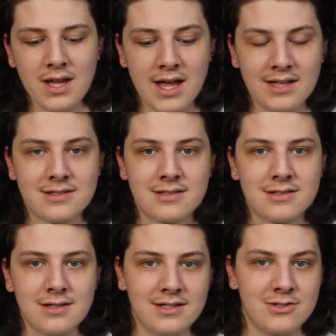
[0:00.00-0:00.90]

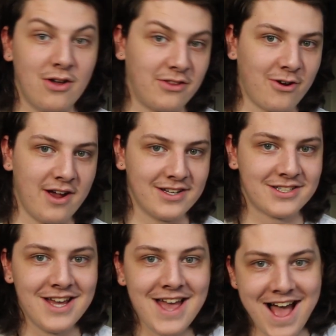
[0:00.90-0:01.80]
It's not the
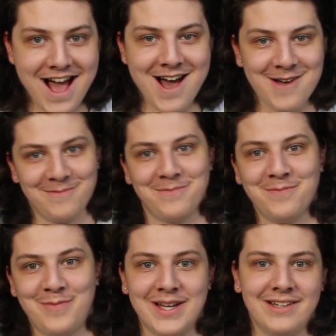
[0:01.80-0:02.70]
greatest,
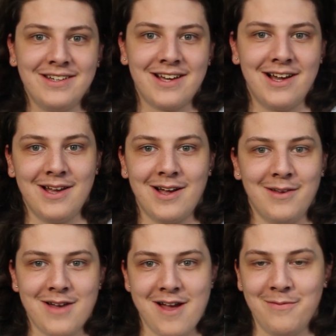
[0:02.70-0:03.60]
but I
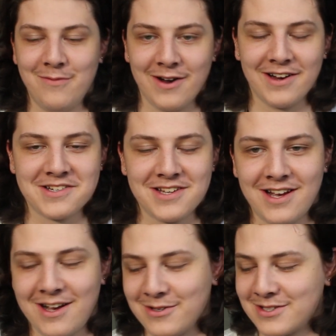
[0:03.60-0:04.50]

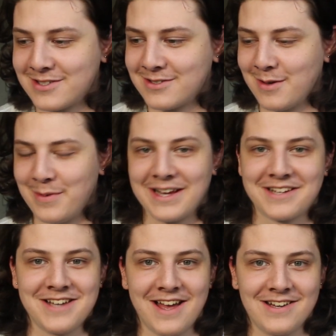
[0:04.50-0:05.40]
was a bit
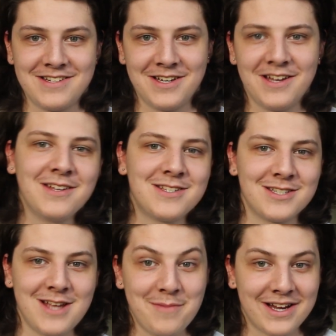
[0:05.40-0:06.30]
excited to
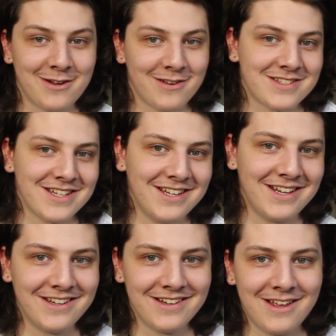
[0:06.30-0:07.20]
start making content,
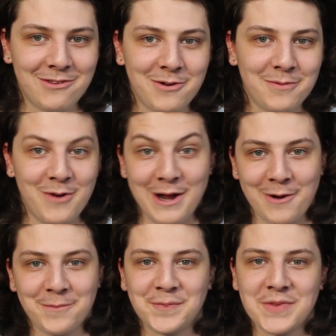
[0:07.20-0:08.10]
and I thought, why
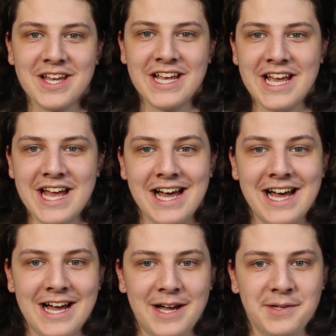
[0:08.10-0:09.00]
not?
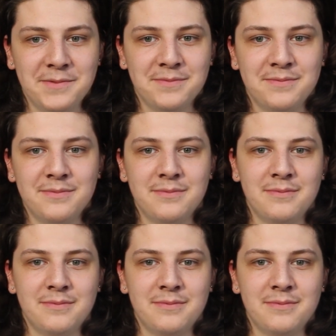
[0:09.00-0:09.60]
That's